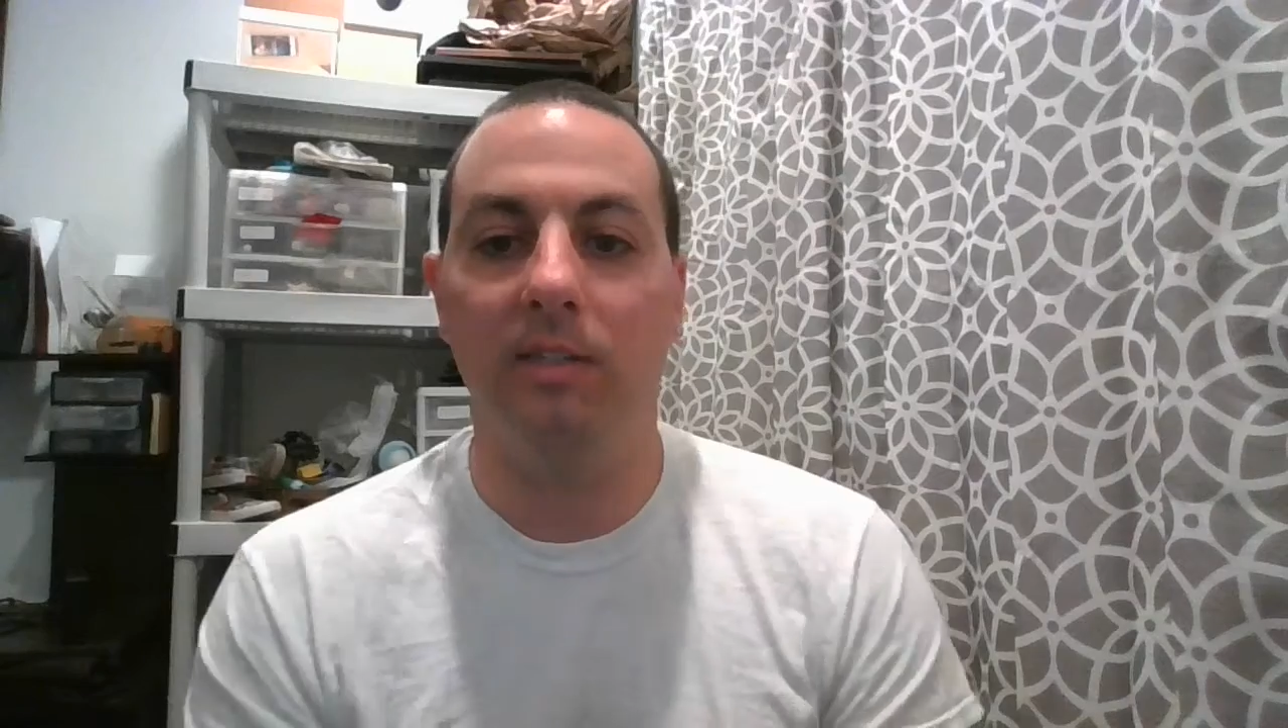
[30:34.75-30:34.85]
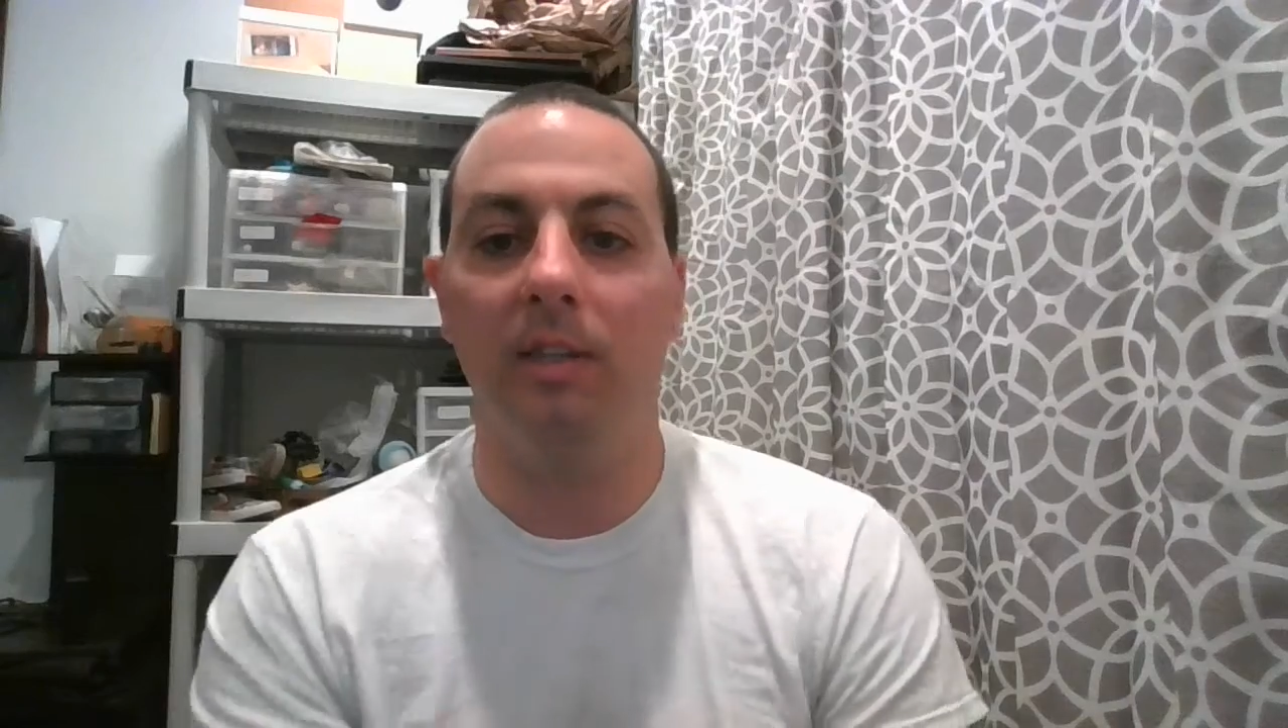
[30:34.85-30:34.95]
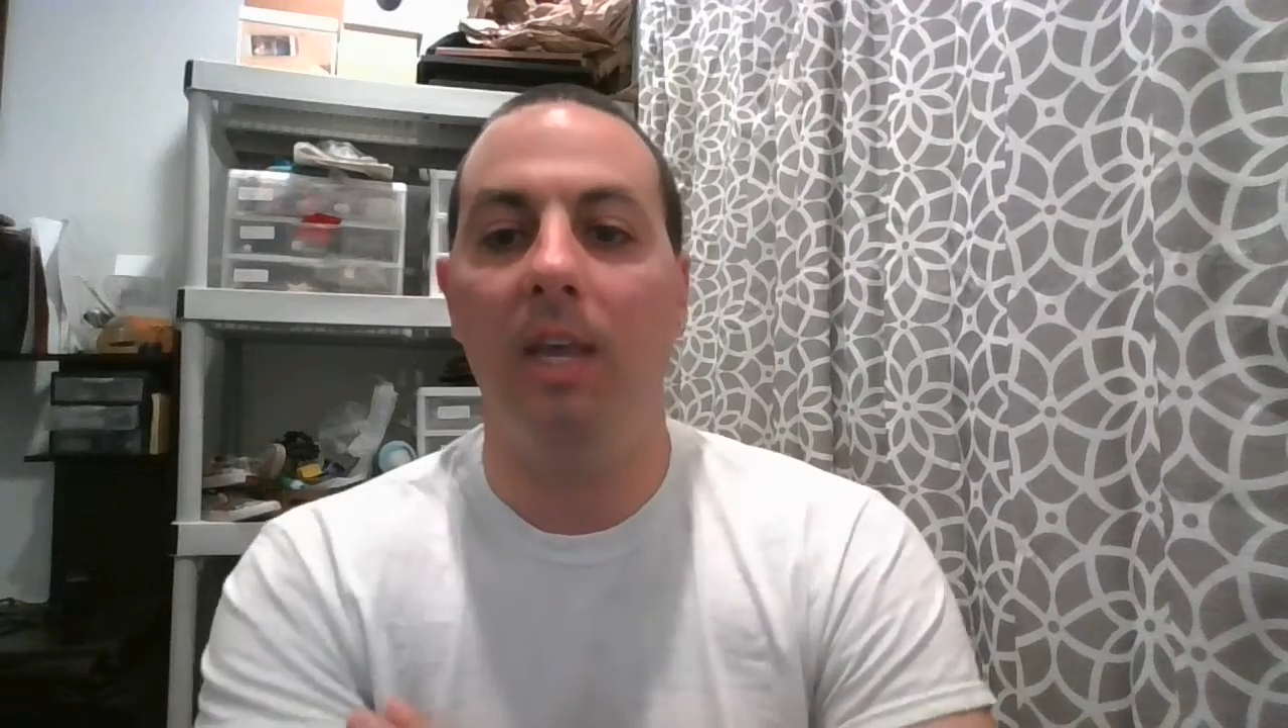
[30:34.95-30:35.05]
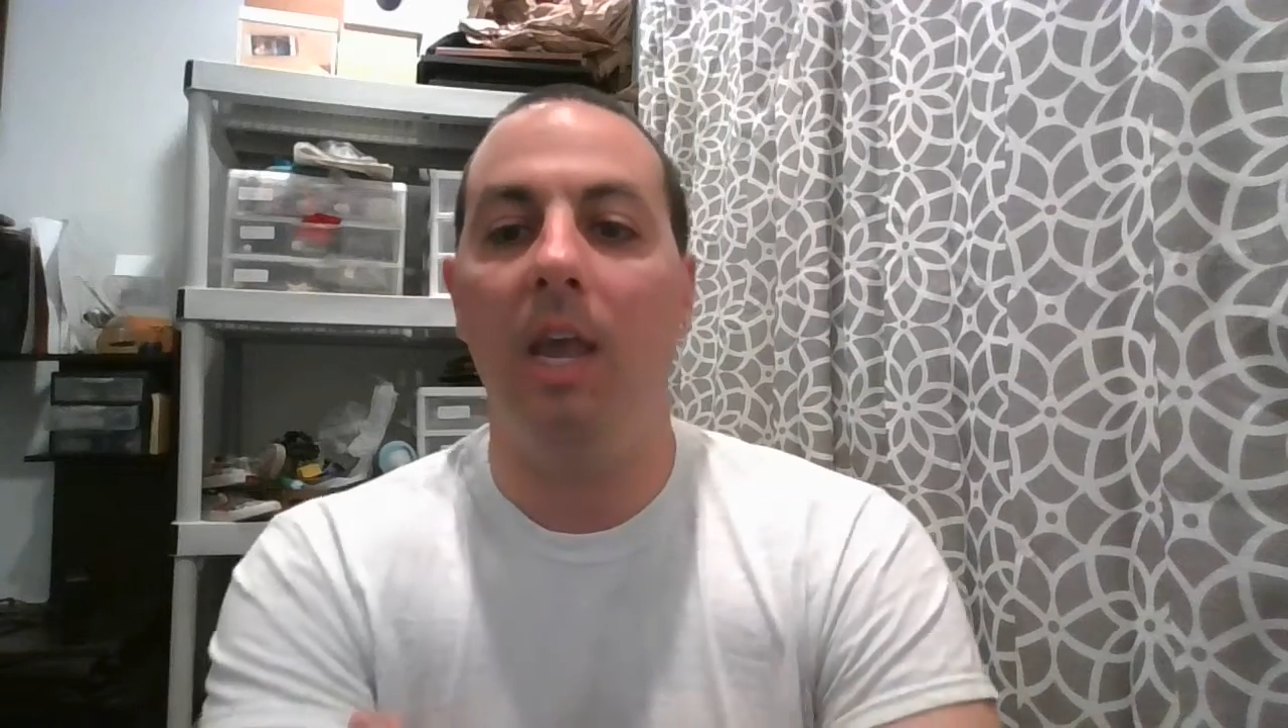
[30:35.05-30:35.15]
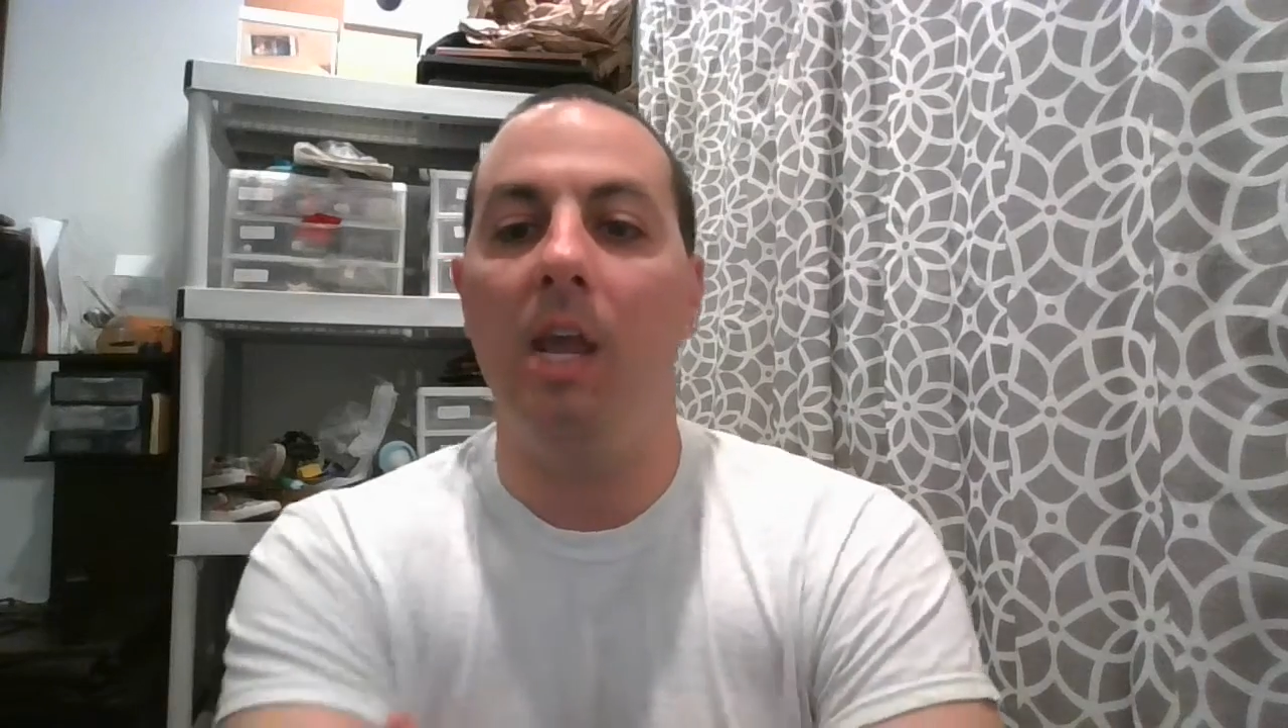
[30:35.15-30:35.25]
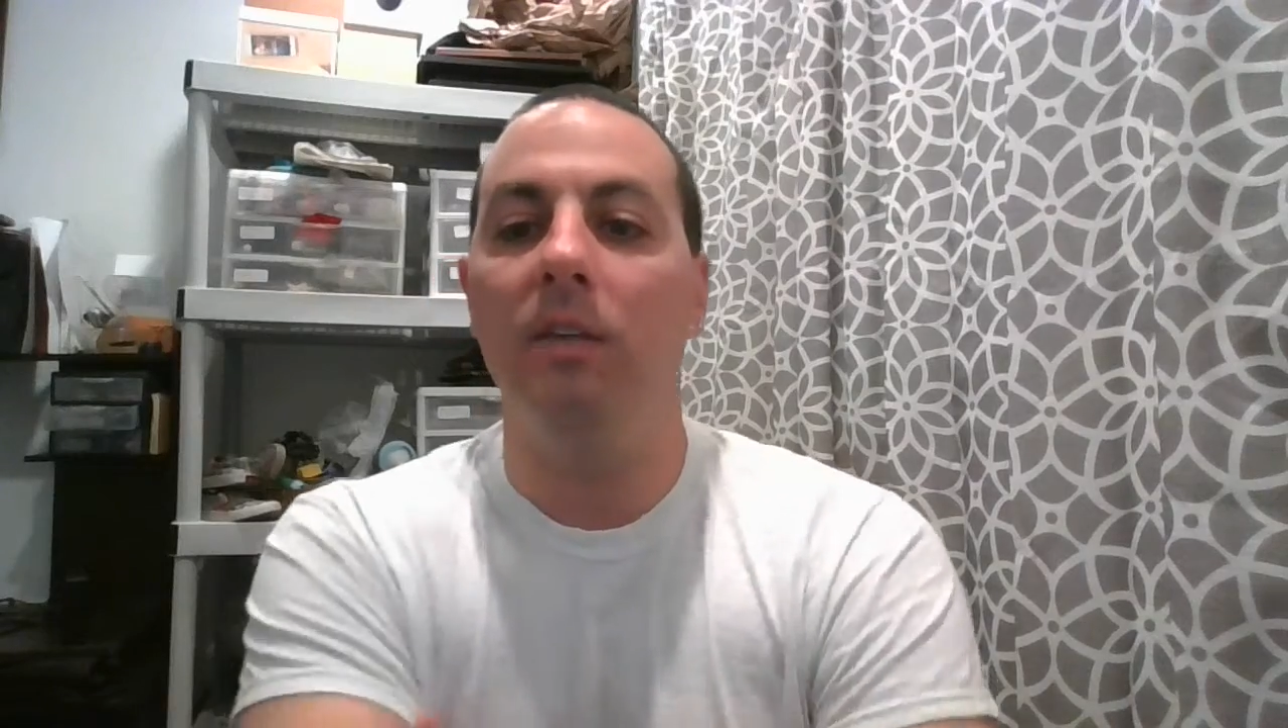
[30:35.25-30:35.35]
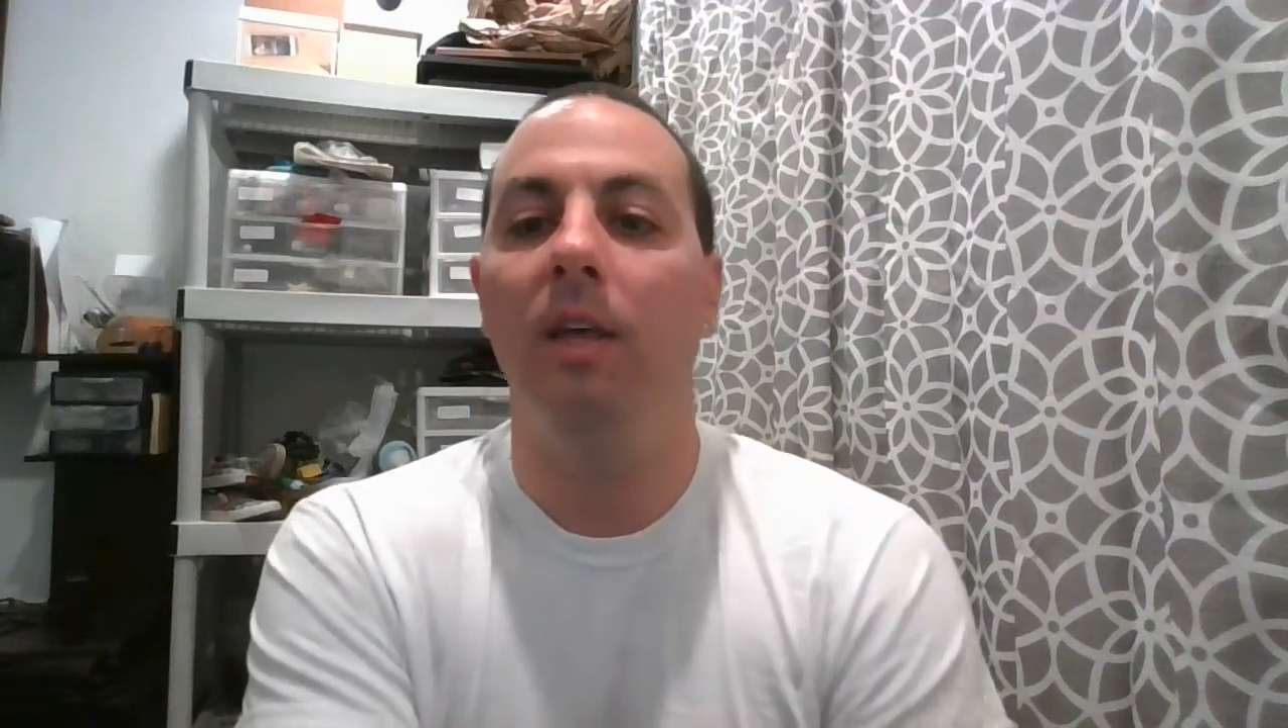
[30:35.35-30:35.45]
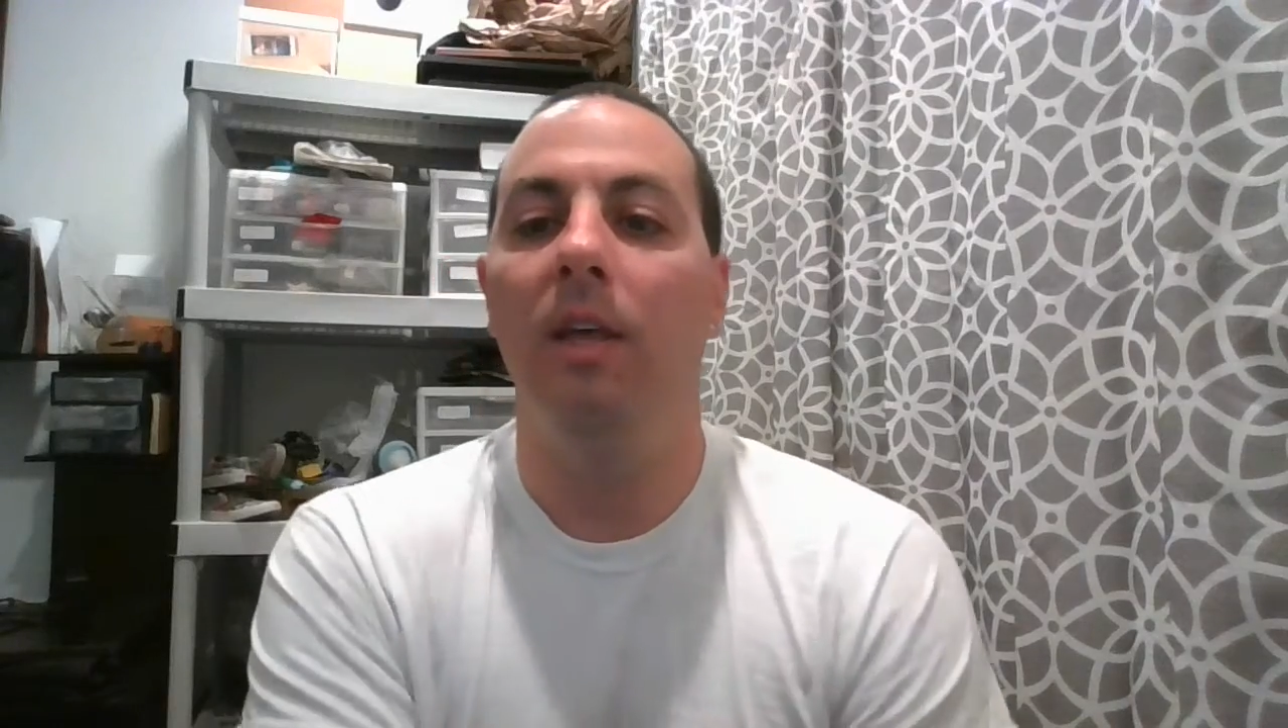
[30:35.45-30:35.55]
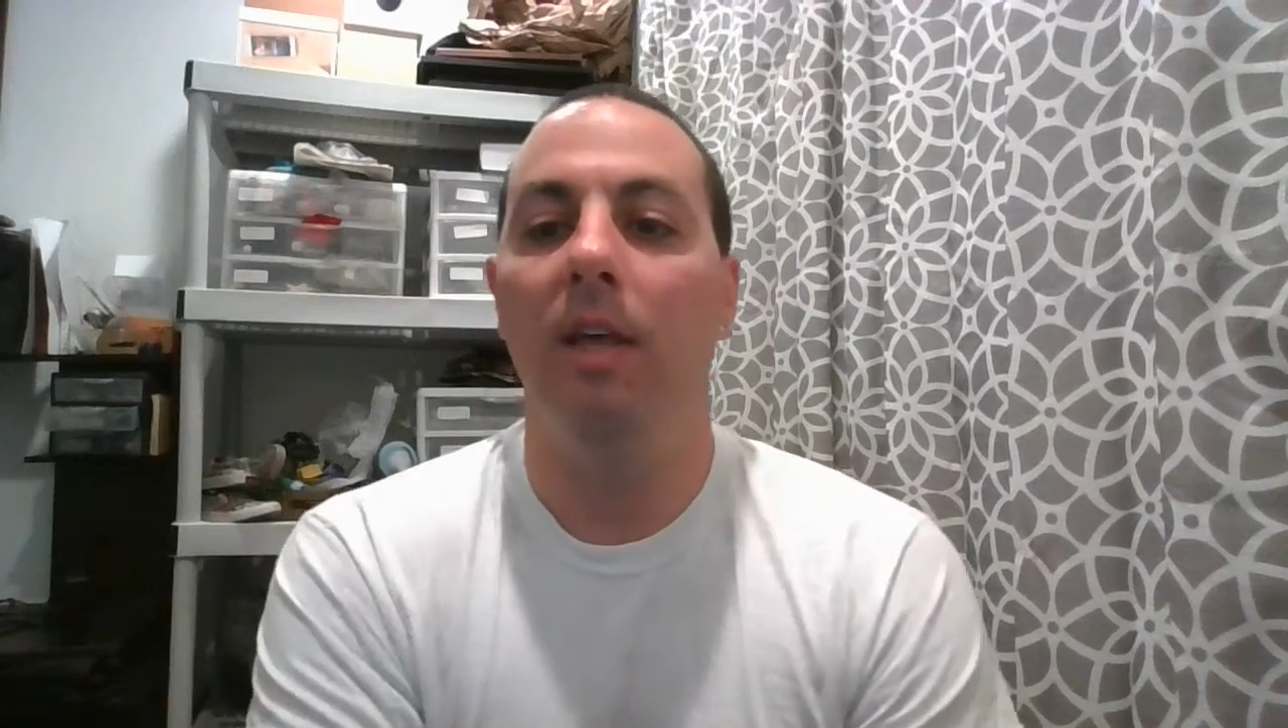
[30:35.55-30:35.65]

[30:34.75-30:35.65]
in the cage,